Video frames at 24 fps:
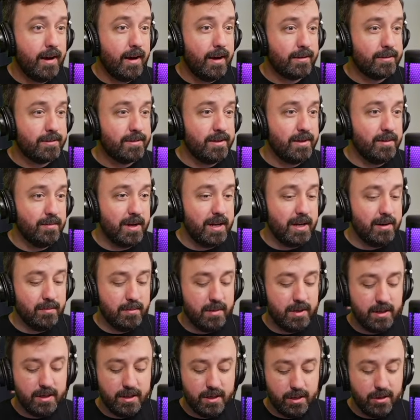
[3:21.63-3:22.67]
out to the main
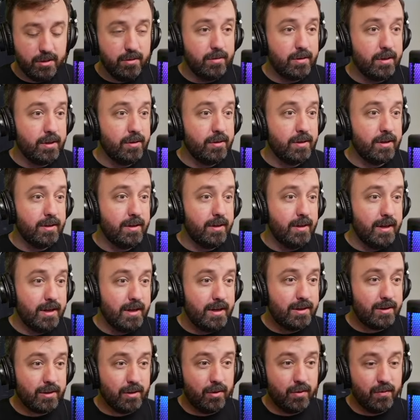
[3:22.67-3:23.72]
menu, and you can
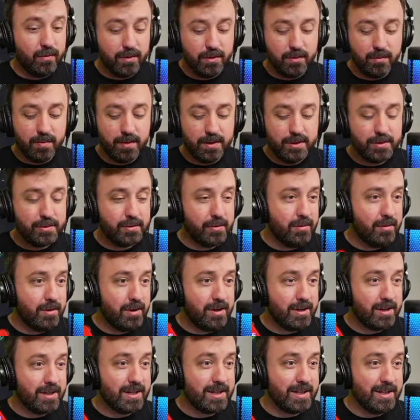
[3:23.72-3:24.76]
go over to
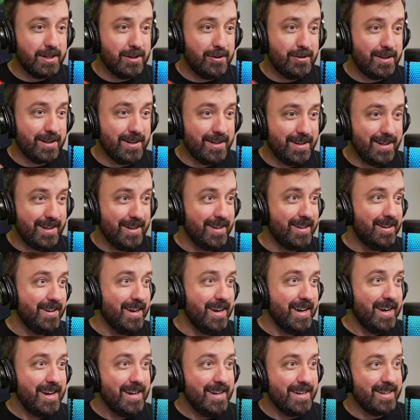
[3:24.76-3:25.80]
RetroArch and you can hit
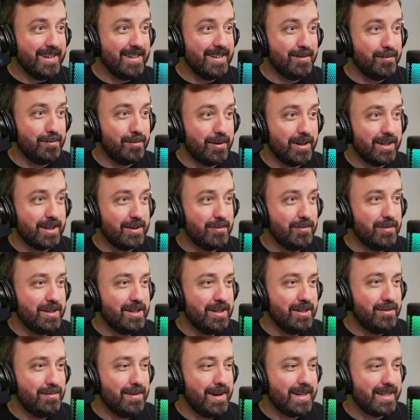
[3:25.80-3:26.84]
A and it'll bring the
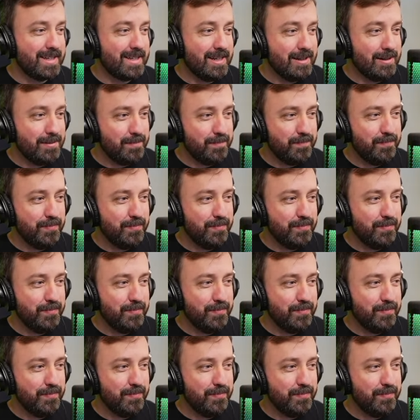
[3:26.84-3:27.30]
window back up.